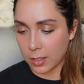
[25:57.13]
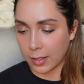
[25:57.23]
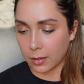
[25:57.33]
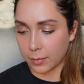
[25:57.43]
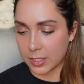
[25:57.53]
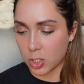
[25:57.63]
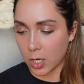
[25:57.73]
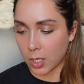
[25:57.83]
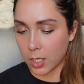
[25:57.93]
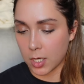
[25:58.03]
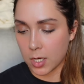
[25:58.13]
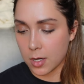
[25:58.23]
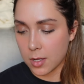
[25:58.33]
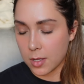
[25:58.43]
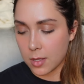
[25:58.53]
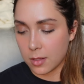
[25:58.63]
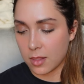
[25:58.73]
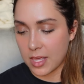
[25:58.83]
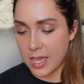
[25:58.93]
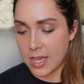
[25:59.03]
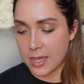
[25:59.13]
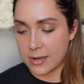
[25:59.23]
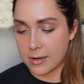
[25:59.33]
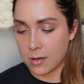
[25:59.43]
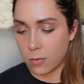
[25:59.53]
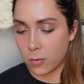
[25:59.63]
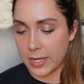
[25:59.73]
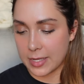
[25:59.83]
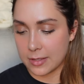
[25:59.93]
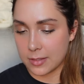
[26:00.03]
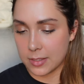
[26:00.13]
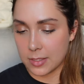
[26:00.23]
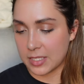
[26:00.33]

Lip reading: like a little bit darker than Wynd.